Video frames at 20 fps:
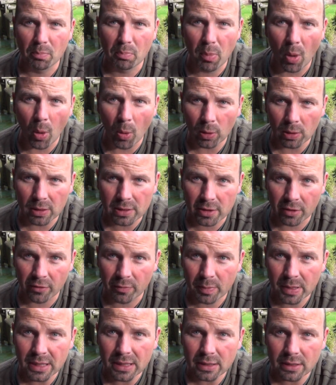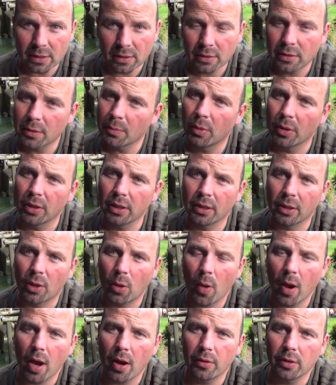balls of peat to put in
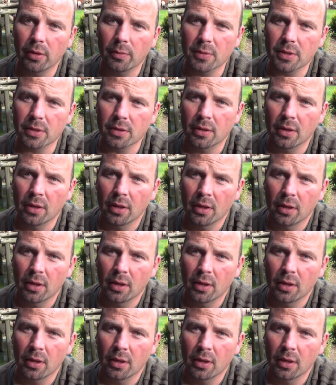aquariums